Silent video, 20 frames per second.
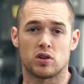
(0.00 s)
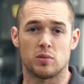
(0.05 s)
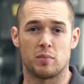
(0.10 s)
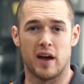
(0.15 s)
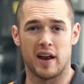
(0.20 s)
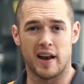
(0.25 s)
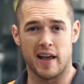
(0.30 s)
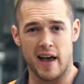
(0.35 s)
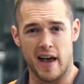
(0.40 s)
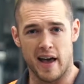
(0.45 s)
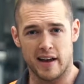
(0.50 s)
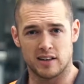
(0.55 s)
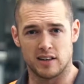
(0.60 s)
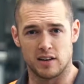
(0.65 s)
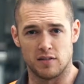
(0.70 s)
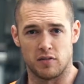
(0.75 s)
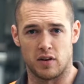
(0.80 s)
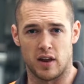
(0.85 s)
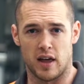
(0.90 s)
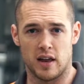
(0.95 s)
about
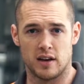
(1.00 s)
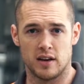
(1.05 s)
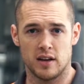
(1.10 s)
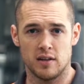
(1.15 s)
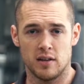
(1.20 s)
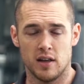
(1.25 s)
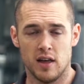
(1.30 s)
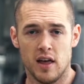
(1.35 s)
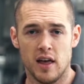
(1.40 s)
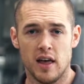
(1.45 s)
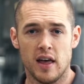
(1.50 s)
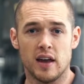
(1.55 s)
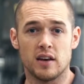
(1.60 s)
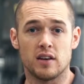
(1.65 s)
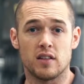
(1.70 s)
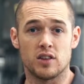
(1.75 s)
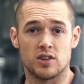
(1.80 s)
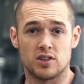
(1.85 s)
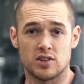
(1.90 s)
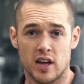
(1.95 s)
active landing,
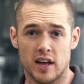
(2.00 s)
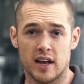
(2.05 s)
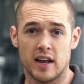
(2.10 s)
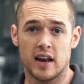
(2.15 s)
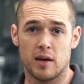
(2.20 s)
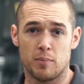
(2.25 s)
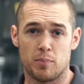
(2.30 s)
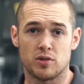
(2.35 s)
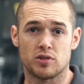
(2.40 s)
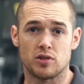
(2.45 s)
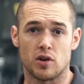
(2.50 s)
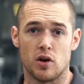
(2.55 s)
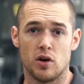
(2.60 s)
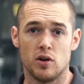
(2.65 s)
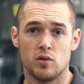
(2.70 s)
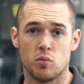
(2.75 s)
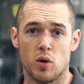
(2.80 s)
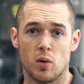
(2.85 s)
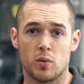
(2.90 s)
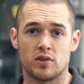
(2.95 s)
into the second
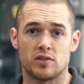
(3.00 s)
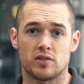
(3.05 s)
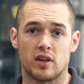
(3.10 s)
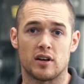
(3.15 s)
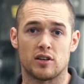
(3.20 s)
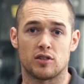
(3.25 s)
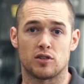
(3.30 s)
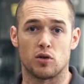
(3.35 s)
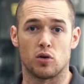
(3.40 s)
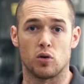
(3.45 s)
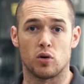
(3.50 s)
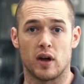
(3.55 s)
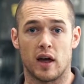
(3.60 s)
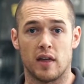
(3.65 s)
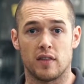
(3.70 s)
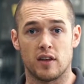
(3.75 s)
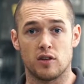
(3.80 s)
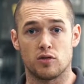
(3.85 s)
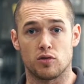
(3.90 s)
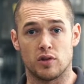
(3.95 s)
episode where we started to look at
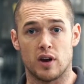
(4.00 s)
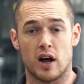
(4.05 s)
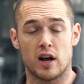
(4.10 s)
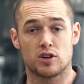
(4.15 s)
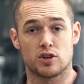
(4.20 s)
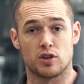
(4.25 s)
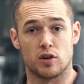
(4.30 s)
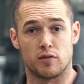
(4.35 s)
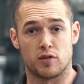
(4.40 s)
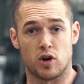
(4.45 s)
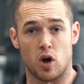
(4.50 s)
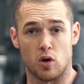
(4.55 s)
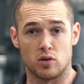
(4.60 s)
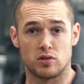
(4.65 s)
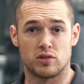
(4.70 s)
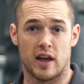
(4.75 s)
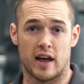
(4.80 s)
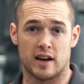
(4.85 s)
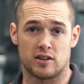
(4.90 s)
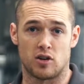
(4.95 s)
the introduction of
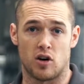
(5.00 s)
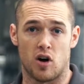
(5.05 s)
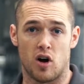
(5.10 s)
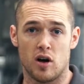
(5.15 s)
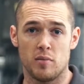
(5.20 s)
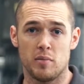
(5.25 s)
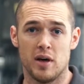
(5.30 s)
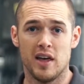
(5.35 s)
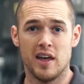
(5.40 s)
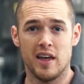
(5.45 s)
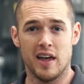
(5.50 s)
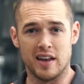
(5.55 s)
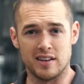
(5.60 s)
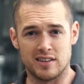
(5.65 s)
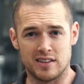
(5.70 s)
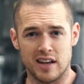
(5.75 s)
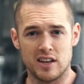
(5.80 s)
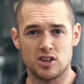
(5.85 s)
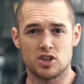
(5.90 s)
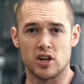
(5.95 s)
contact time and
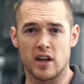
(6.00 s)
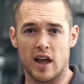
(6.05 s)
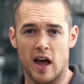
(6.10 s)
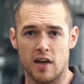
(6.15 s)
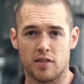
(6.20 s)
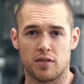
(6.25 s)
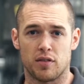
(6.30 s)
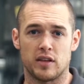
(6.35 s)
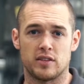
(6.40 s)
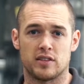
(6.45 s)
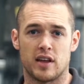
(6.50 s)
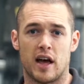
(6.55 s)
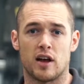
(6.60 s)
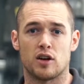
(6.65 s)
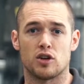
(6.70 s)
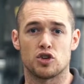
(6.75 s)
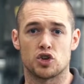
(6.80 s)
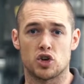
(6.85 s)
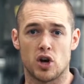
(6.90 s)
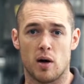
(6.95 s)
teaching athletes how
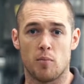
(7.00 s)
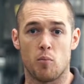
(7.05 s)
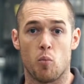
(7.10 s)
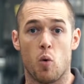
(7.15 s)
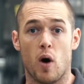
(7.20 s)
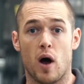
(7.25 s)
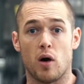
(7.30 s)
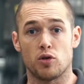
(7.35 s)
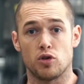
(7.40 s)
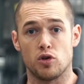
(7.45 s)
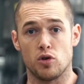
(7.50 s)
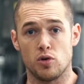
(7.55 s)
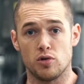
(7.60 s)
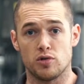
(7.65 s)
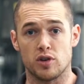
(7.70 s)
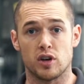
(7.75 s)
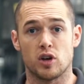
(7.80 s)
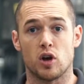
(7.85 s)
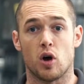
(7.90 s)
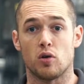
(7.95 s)
to jump while
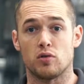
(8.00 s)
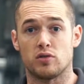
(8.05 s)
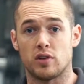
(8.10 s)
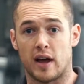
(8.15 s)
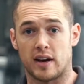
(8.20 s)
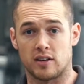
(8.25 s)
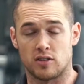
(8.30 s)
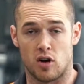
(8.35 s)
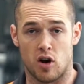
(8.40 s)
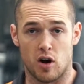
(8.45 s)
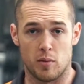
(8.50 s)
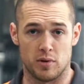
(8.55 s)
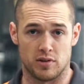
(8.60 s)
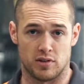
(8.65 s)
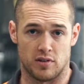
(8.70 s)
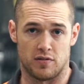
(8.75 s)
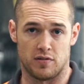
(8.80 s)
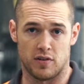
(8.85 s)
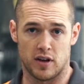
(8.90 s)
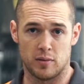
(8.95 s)
using contact time as
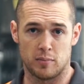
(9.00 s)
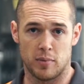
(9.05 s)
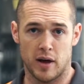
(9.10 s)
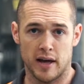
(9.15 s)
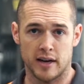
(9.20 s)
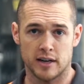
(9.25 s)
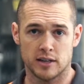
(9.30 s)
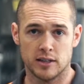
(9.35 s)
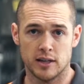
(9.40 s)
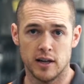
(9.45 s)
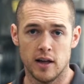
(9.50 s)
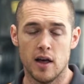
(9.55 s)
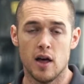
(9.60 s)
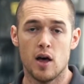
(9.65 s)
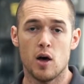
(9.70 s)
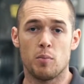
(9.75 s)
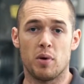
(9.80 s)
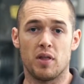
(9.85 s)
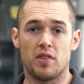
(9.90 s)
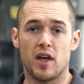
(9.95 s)
a feedback,
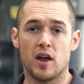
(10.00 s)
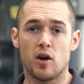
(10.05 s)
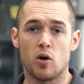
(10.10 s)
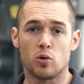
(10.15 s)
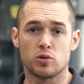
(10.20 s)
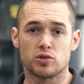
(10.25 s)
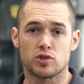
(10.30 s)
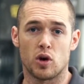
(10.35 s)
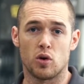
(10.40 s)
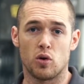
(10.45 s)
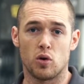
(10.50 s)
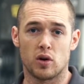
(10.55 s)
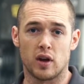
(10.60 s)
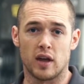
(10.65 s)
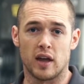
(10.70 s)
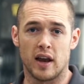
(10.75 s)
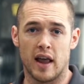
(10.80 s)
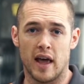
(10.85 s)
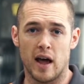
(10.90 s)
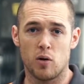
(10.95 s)
but then also
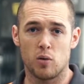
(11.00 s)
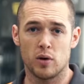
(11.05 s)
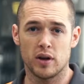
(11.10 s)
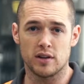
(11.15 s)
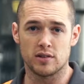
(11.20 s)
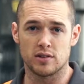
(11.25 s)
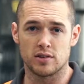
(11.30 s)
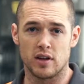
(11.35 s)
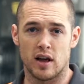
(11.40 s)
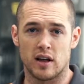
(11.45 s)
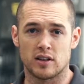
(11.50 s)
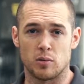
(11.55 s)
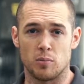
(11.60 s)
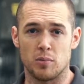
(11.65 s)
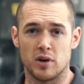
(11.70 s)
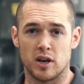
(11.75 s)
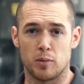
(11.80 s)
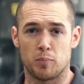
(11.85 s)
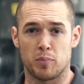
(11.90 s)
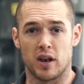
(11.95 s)
looking at how we can start to
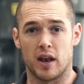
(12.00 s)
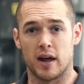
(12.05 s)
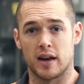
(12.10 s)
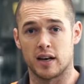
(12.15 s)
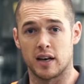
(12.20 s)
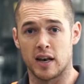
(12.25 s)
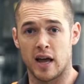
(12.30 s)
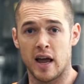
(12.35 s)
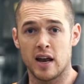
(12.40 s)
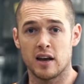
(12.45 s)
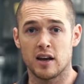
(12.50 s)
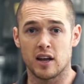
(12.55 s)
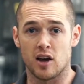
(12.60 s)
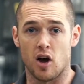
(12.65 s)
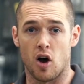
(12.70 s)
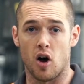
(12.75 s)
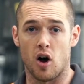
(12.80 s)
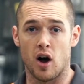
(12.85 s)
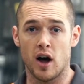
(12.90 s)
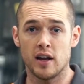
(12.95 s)
manipulate landing
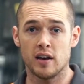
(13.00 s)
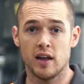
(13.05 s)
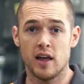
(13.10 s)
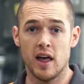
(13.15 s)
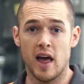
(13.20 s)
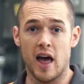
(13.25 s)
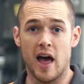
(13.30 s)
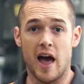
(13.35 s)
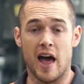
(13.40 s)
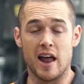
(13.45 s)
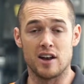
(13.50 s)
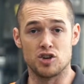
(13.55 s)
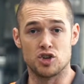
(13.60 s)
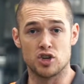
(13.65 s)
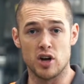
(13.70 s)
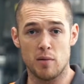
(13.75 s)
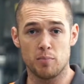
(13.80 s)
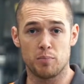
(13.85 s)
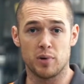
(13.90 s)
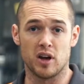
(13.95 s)
height and
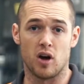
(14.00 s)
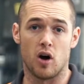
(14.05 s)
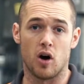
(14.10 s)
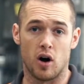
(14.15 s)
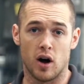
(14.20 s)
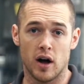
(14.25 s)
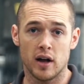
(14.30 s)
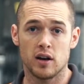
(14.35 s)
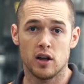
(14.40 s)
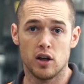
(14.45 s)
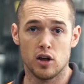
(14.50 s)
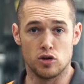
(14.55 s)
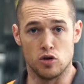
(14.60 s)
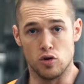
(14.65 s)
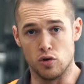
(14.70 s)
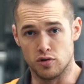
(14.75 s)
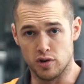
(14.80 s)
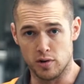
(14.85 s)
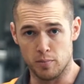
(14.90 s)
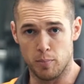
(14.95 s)
jumping height
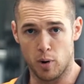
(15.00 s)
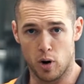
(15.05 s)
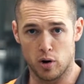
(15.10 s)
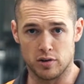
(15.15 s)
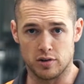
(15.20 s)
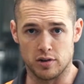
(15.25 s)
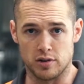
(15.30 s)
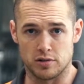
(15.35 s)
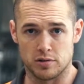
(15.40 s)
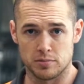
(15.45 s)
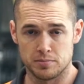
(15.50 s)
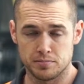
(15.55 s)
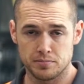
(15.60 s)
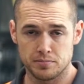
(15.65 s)
using boxes.